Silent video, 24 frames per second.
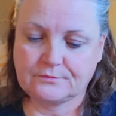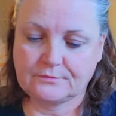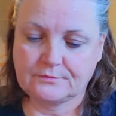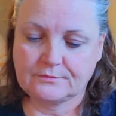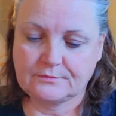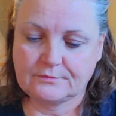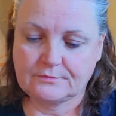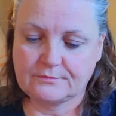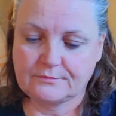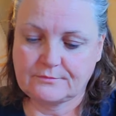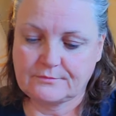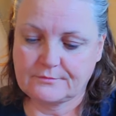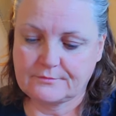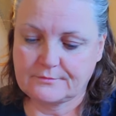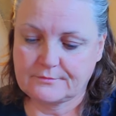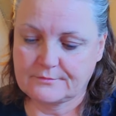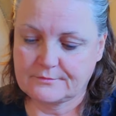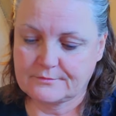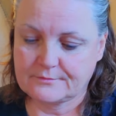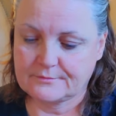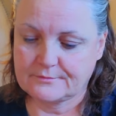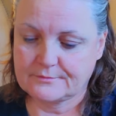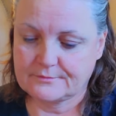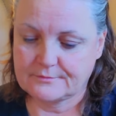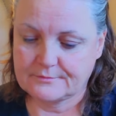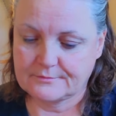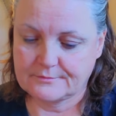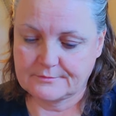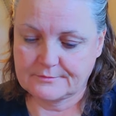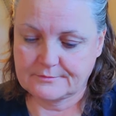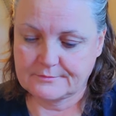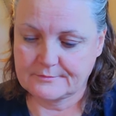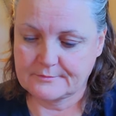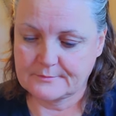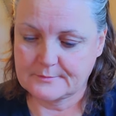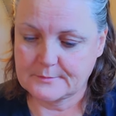
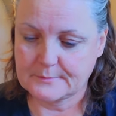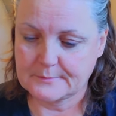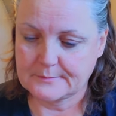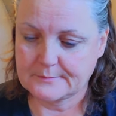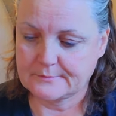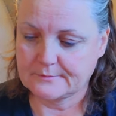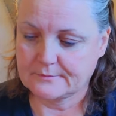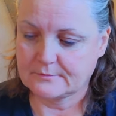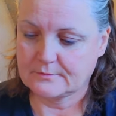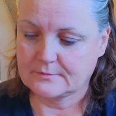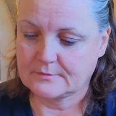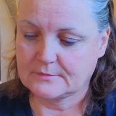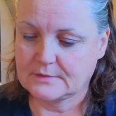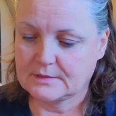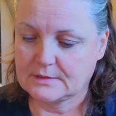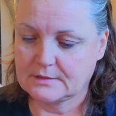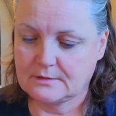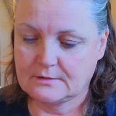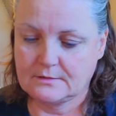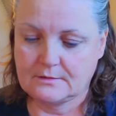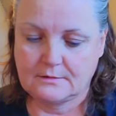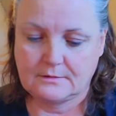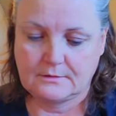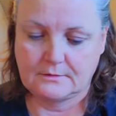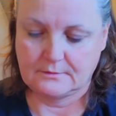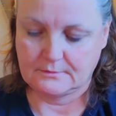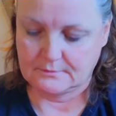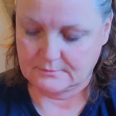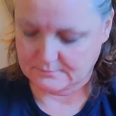[no speech]